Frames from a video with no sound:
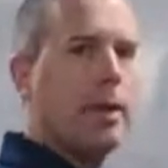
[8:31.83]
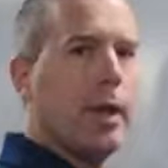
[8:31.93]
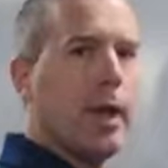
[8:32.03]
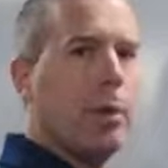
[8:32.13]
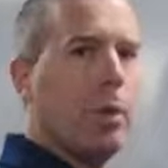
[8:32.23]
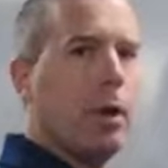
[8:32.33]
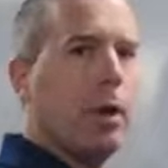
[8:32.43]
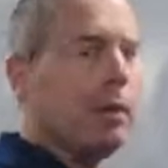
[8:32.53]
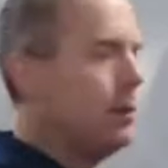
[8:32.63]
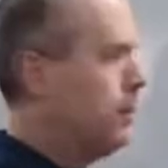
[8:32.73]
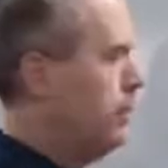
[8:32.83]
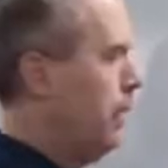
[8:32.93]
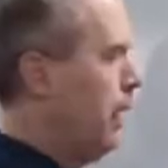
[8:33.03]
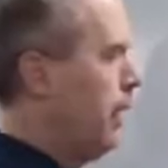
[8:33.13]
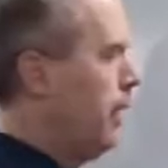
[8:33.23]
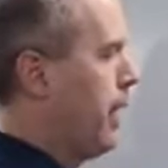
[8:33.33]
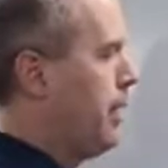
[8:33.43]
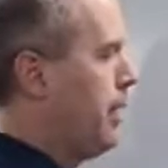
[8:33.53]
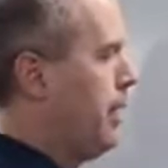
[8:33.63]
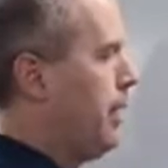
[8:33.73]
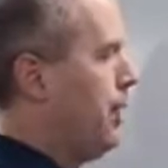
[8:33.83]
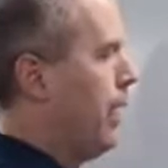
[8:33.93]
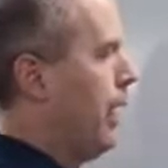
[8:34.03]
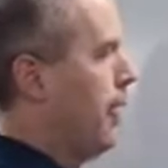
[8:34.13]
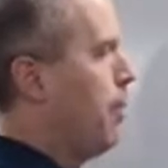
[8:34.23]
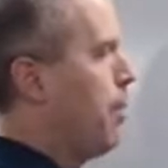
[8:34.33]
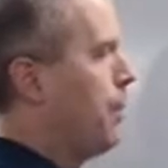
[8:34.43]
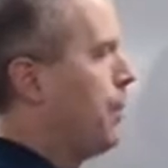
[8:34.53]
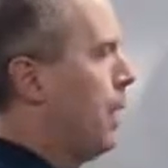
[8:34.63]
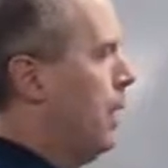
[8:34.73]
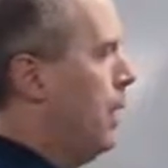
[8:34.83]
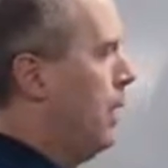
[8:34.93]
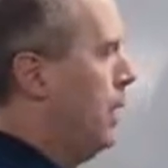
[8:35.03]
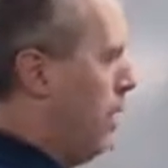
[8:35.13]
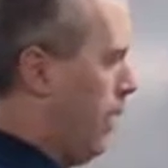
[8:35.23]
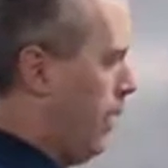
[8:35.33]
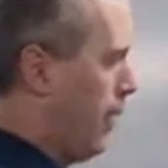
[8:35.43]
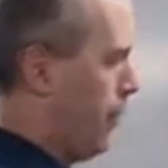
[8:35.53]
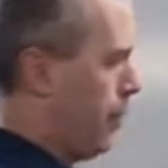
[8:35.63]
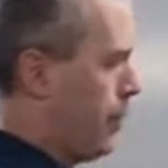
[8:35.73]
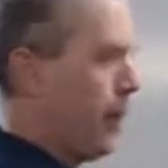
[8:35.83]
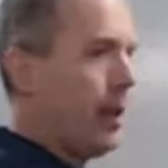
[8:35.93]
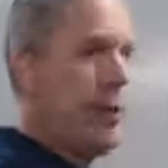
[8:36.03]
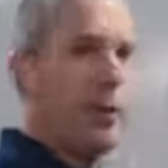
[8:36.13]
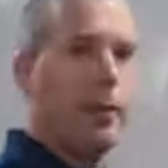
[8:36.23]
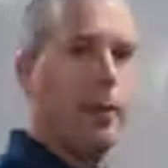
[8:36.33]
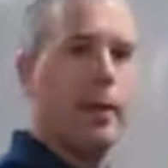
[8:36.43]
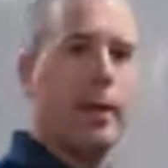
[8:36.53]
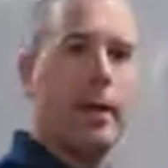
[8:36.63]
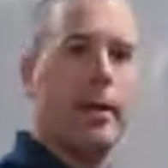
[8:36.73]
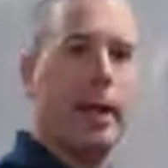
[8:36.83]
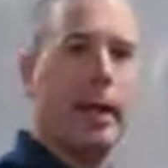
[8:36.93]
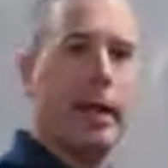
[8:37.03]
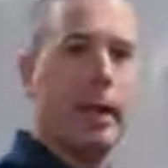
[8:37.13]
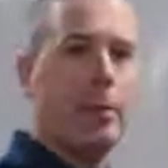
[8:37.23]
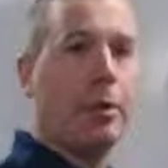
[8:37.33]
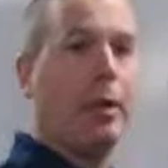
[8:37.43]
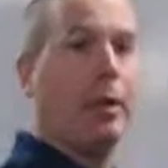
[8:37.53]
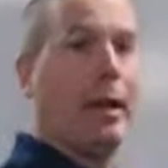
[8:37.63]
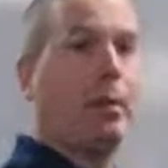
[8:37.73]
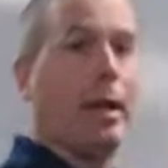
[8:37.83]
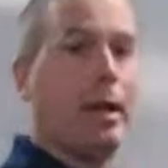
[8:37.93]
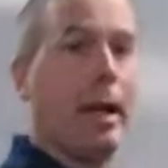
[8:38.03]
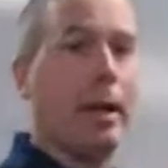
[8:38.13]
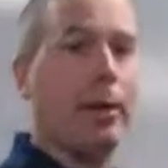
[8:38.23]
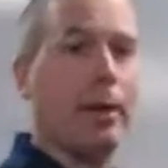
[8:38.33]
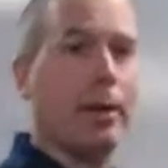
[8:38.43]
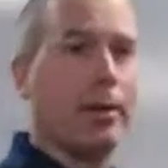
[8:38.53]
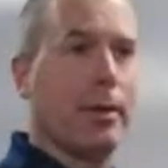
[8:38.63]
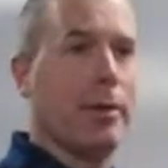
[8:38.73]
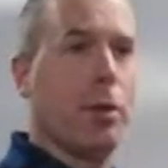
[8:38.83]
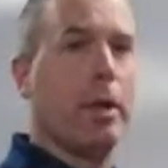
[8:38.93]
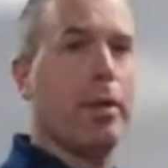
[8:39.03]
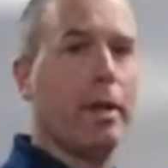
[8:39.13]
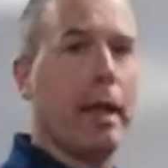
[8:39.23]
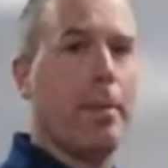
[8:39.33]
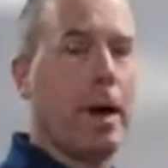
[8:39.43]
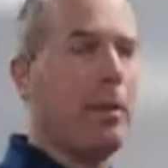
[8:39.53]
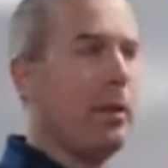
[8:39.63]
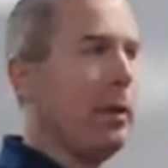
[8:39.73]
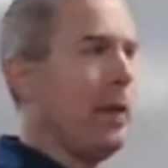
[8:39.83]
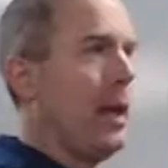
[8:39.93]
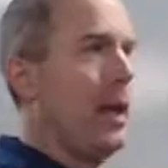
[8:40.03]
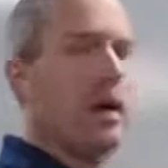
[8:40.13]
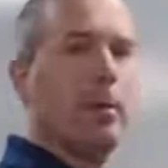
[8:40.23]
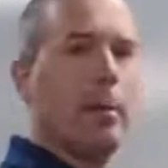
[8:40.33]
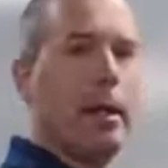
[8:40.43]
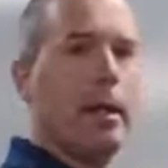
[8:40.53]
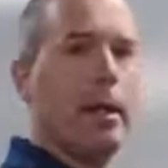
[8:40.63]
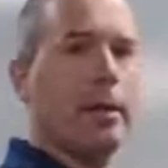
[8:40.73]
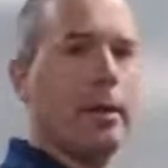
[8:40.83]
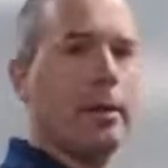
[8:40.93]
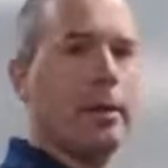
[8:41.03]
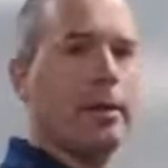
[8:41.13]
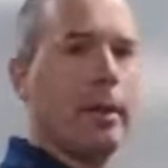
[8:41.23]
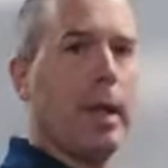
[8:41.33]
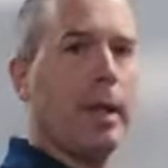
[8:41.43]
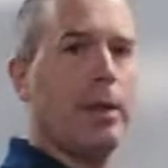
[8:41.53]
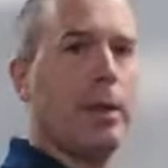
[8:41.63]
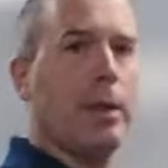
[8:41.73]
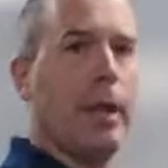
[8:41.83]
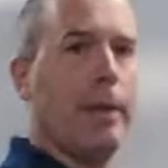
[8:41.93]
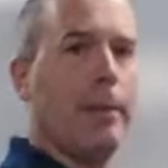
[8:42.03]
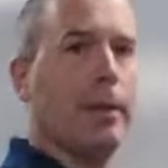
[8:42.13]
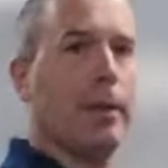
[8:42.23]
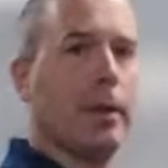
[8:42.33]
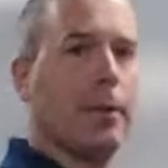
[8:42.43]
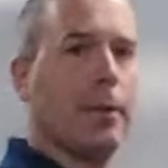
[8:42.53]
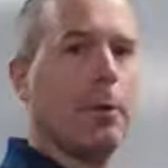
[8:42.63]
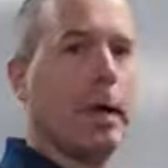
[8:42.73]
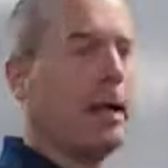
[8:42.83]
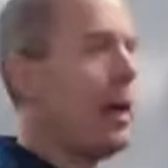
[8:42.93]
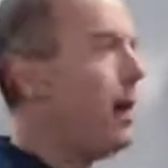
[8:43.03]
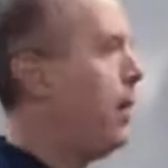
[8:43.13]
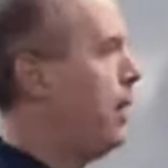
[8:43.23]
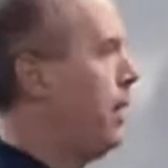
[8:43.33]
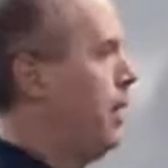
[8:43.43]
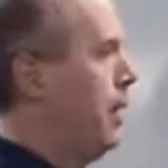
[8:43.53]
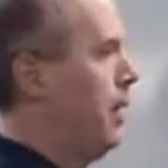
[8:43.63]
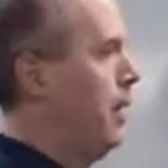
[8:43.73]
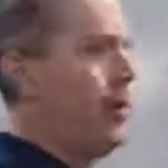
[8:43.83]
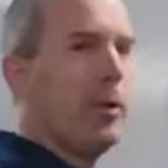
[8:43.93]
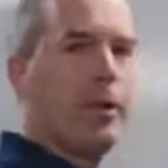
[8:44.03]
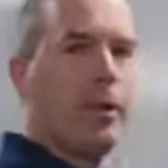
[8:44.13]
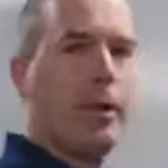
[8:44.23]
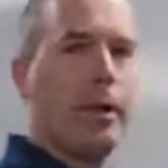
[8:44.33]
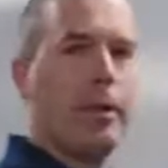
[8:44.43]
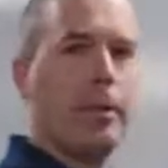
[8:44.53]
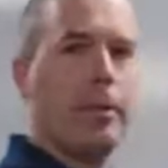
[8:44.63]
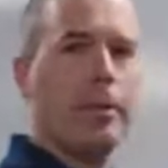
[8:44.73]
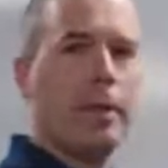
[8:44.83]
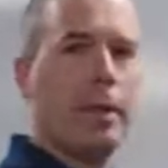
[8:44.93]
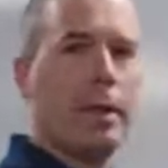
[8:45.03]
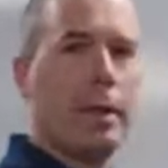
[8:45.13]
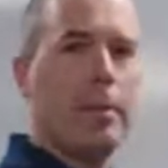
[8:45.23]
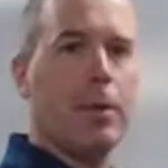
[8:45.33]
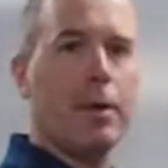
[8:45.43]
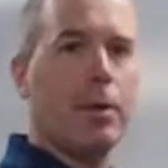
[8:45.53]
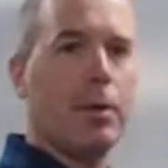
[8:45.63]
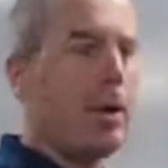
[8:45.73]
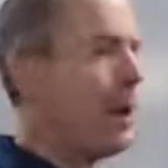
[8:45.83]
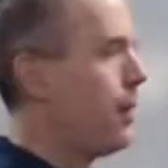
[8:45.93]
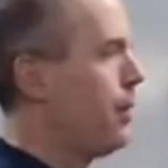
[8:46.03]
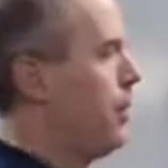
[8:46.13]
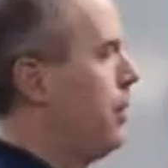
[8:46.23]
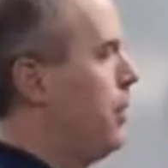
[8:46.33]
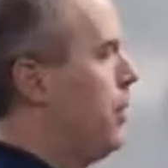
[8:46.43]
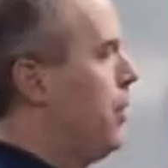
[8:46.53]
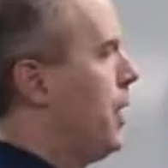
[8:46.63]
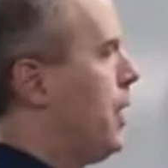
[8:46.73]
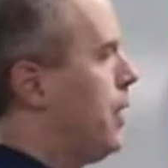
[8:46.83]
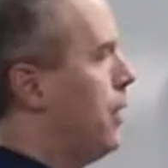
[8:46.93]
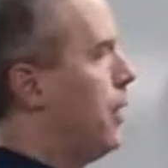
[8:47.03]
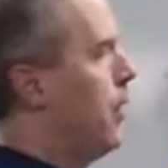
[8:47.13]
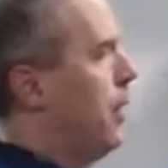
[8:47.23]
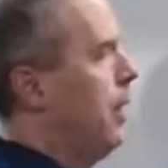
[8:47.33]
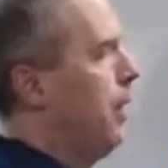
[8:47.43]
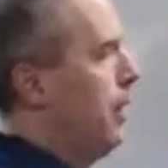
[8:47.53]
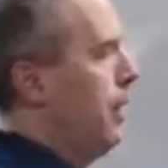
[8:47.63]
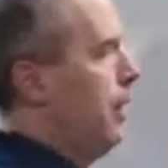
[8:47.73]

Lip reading: that outside wall nice and insulated. Some tricks, if that's not an option, or like right now, it's winter time out, and if that hasn't been done, it's kind of too late for right now. So for some tips and tricks, what you can do